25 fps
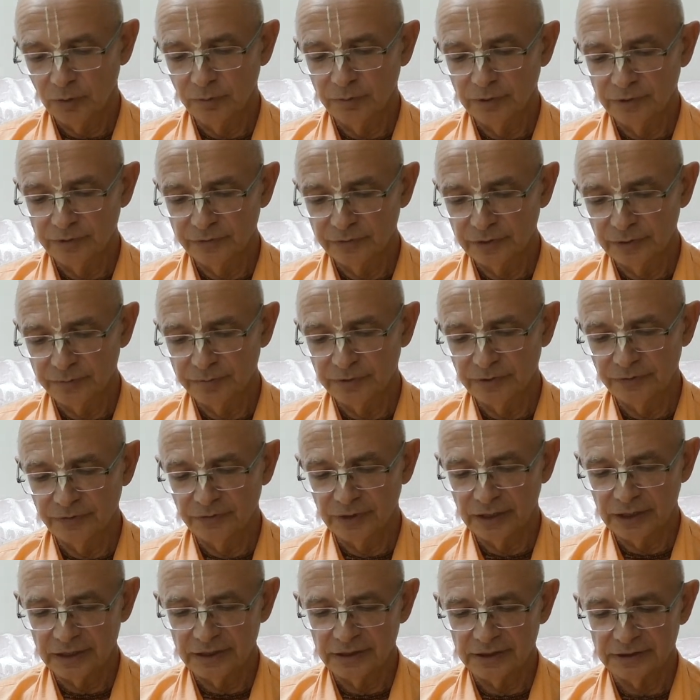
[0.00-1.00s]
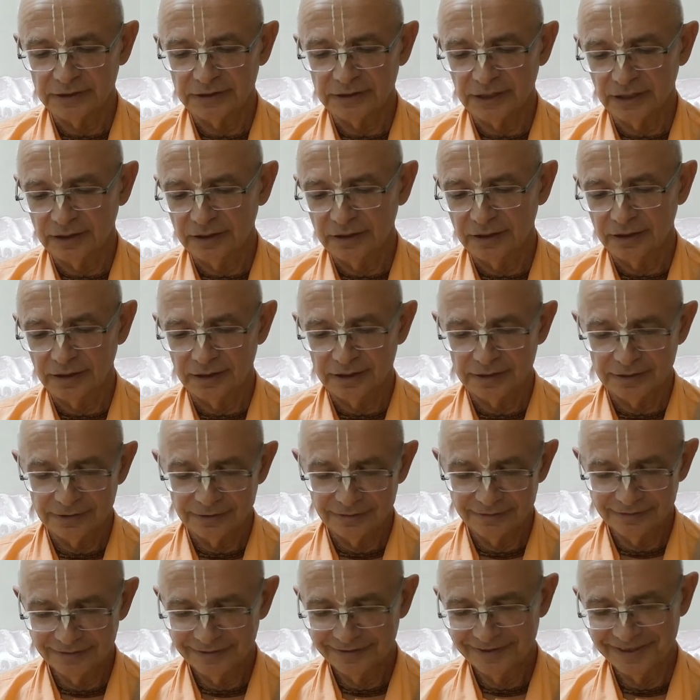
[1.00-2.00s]
will be Varna
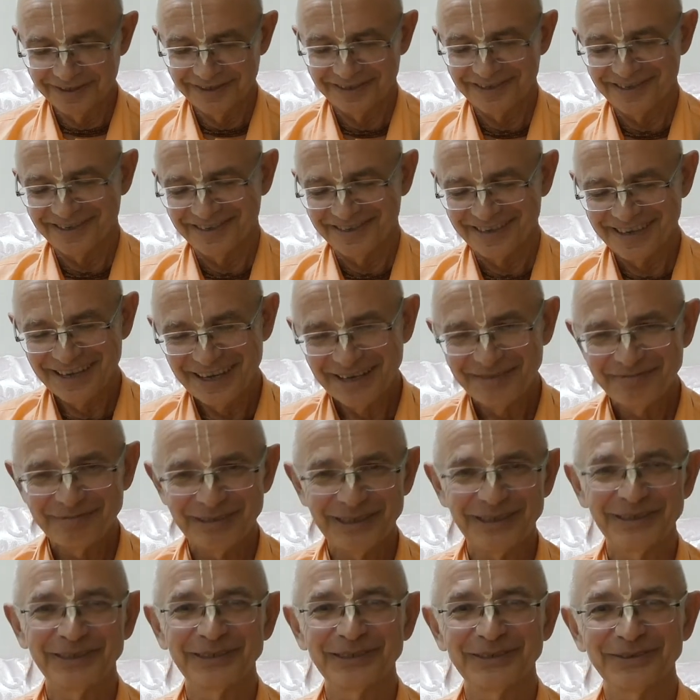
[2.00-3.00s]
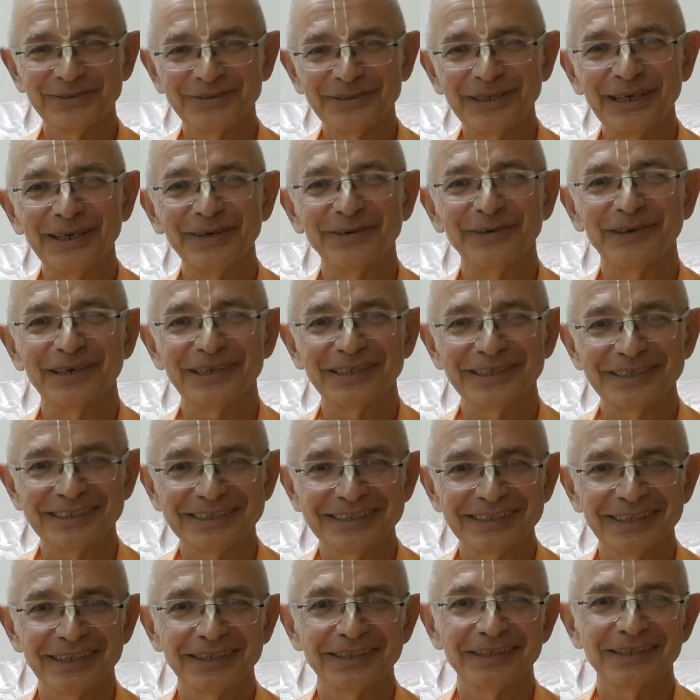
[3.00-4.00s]
Sankara, because we are Varna
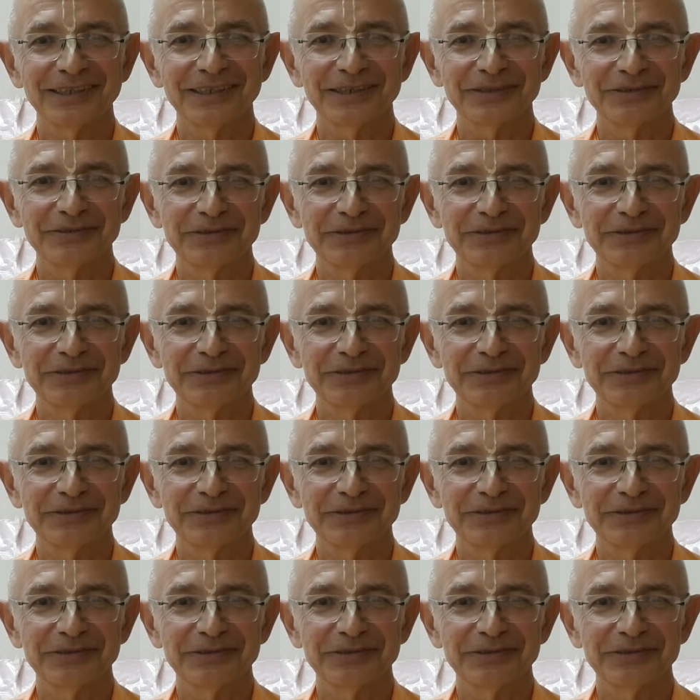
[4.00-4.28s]
Sankara.